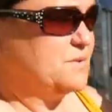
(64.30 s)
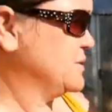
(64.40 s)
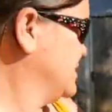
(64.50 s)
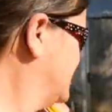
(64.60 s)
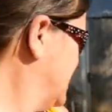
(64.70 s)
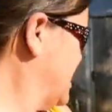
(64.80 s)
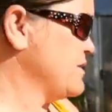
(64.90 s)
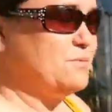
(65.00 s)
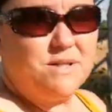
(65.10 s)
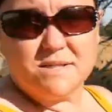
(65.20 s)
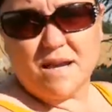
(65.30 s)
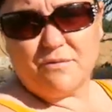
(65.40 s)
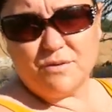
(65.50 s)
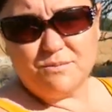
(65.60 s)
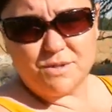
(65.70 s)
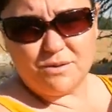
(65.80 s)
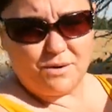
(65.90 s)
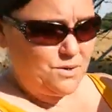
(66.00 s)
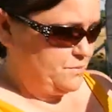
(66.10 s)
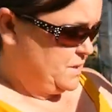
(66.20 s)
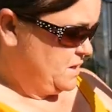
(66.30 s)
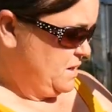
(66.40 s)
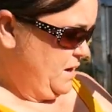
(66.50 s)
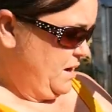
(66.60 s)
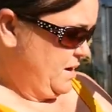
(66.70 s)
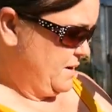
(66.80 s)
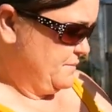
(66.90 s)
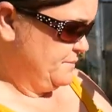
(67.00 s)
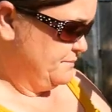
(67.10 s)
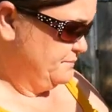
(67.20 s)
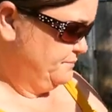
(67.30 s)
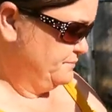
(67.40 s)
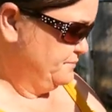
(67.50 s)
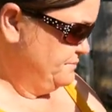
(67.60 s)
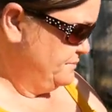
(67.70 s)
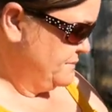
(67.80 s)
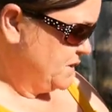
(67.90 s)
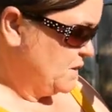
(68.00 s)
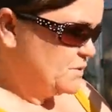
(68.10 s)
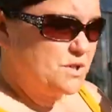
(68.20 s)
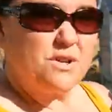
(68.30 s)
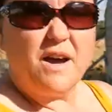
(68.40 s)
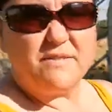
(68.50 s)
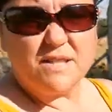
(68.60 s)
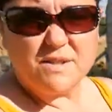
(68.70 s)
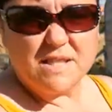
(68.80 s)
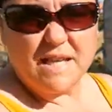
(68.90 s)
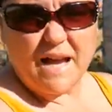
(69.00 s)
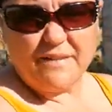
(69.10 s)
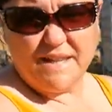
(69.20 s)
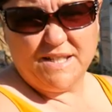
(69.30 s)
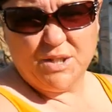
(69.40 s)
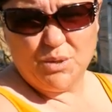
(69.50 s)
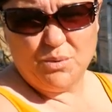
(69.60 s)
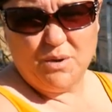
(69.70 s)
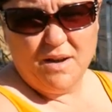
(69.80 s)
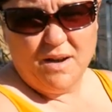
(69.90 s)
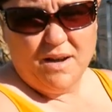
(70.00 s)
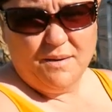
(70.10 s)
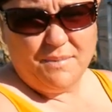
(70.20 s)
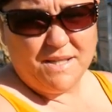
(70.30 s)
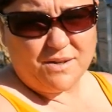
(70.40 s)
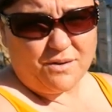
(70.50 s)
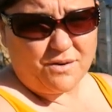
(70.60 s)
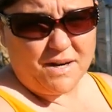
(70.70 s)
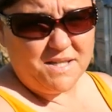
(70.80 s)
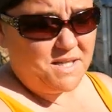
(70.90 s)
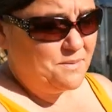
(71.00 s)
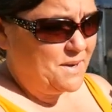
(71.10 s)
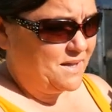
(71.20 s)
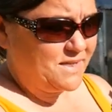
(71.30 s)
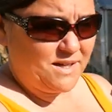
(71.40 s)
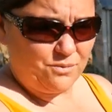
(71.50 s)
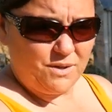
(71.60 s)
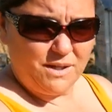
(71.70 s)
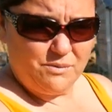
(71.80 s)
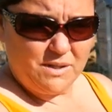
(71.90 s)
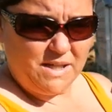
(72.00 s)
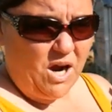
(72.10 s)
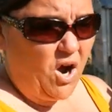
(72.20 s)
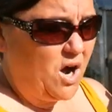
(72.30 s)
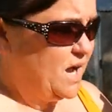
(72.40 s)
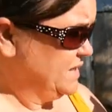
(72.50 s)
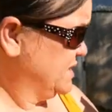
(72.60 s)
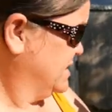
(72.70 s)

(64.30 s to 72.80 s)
so that the other ones have room to grow. Um, we're just gonna have to see how they do. Beets aren't crazy about the really, really hot.